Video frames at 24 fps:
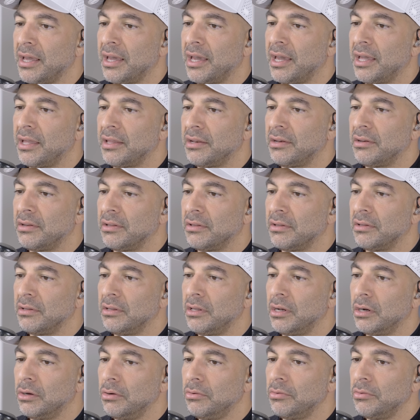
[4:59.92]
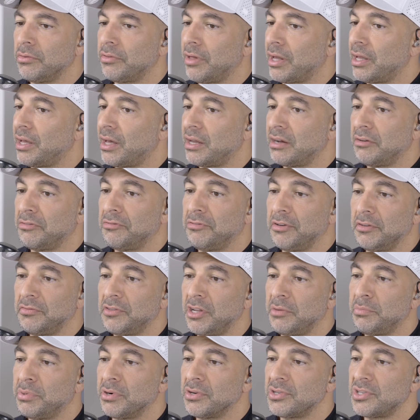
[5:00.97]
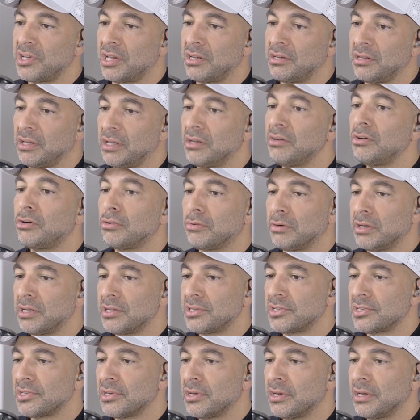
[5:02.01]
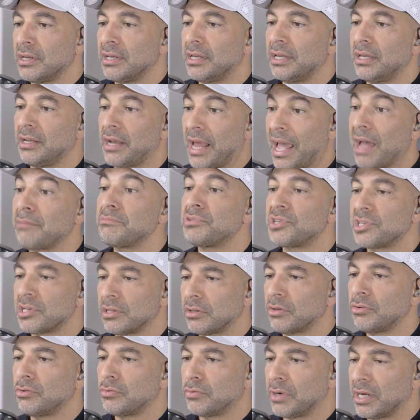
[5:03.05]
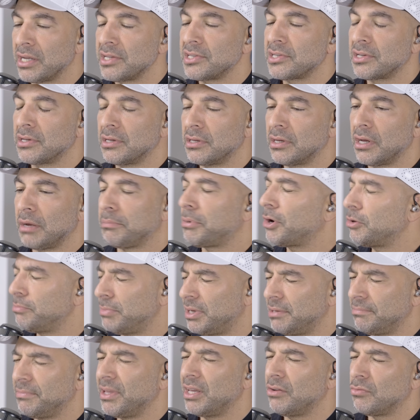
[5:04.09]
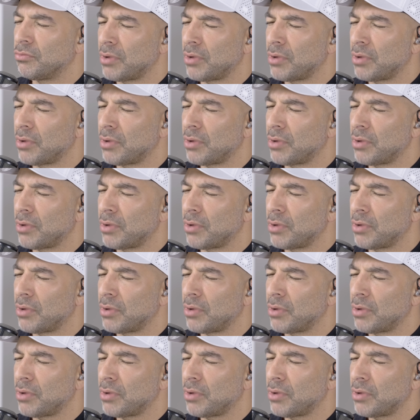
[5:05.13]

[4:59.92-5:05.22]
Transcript: and you know they had a 50% increase in absolute risk. Uh, pardon me, in